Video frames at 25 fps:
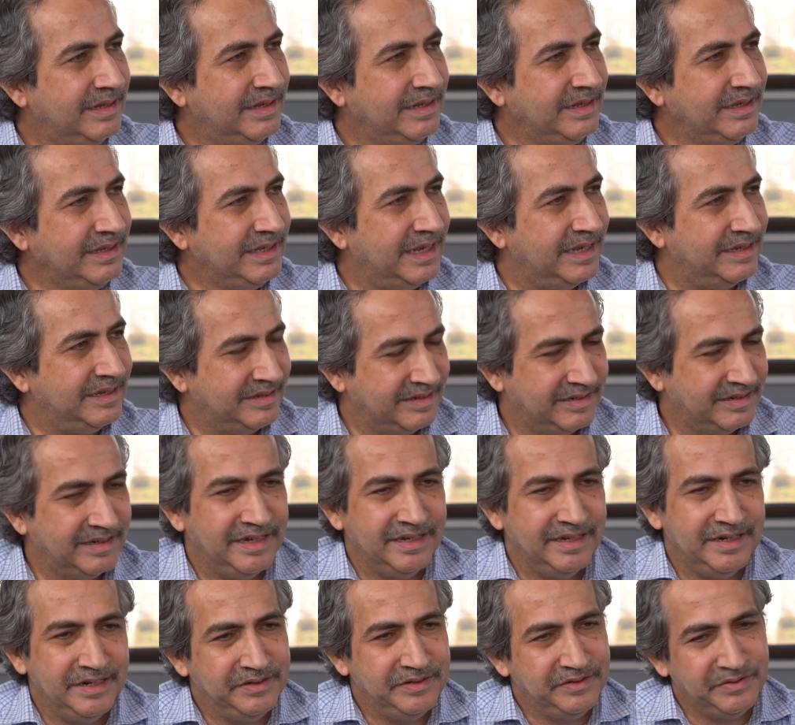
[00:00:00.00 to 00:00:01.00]
Yes.
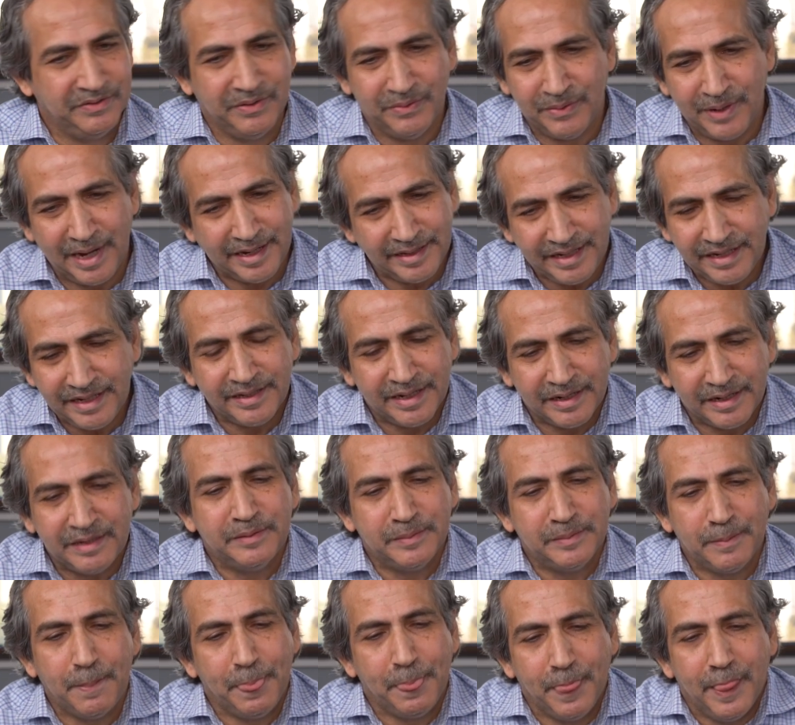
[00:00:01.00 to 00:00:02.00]
So I think that
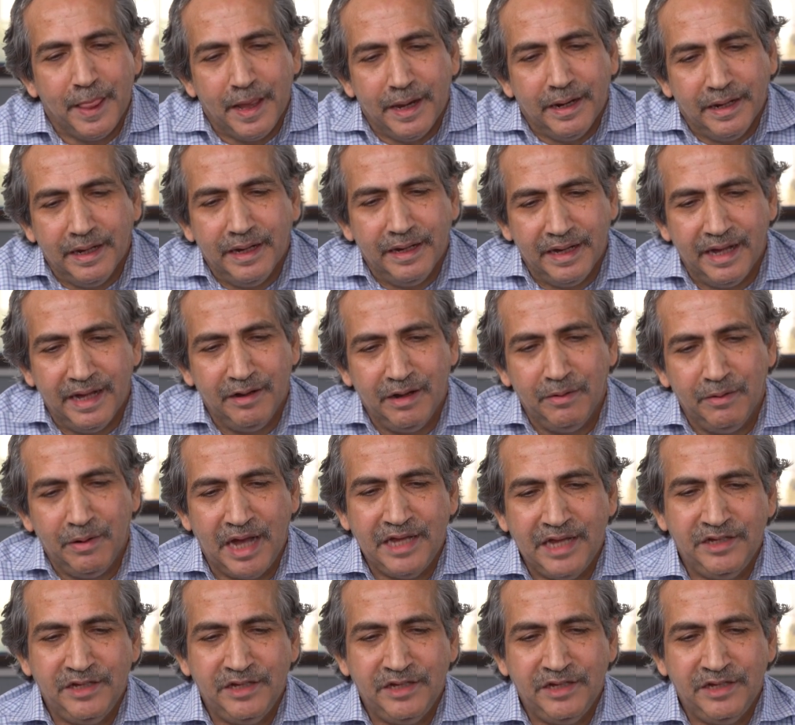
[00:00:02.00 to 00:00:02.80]
I